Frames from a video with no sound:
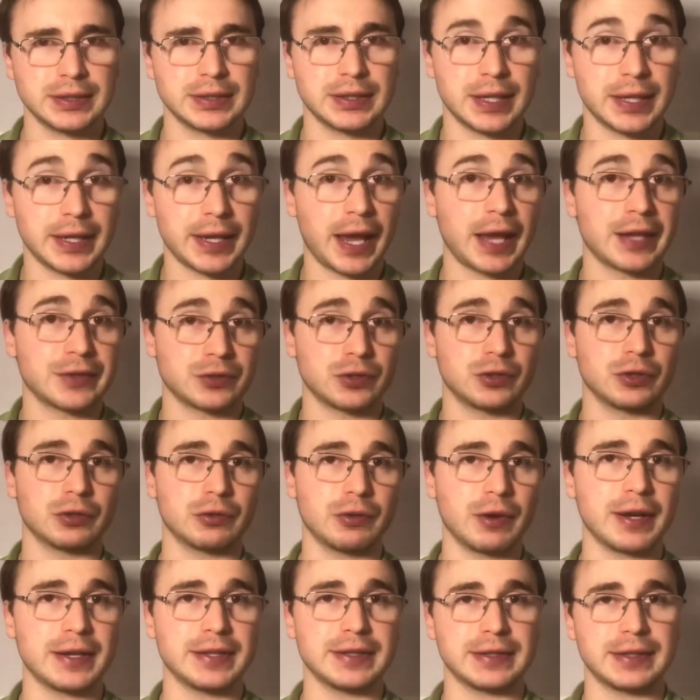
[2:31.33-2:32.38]
he has gone
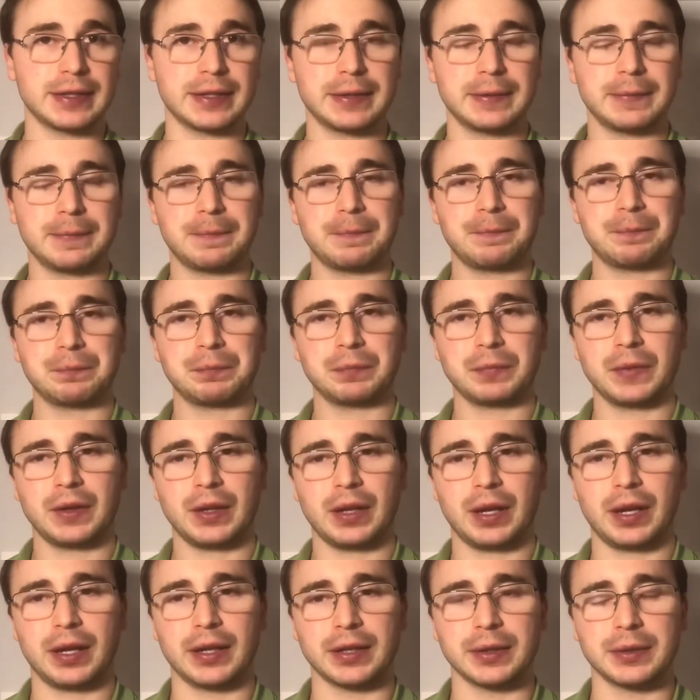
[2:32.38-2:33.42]
crazy.
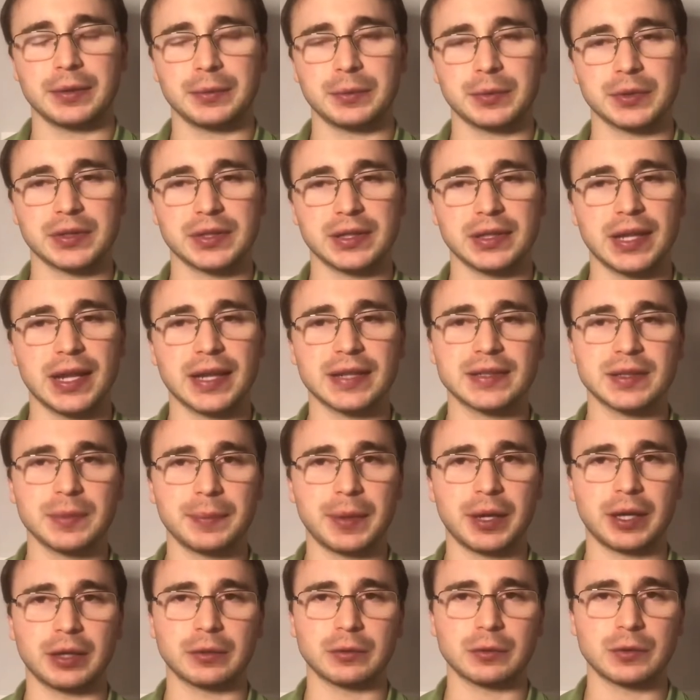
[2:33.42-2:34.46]
And it was less
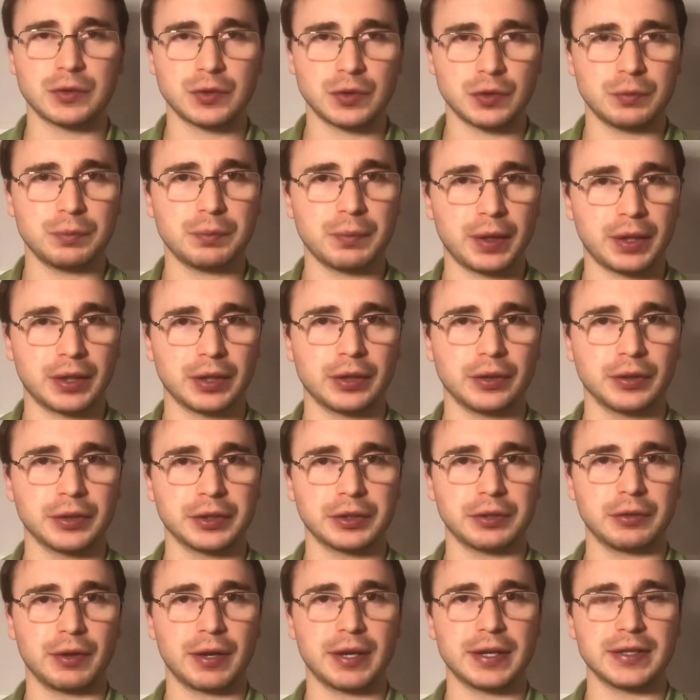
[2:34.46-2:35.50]
about Superman going
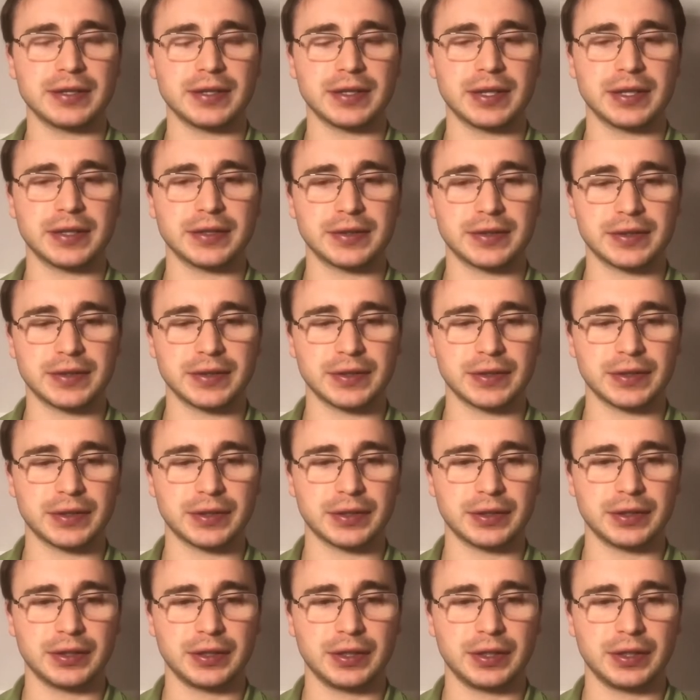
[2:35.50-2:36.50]
crazy as to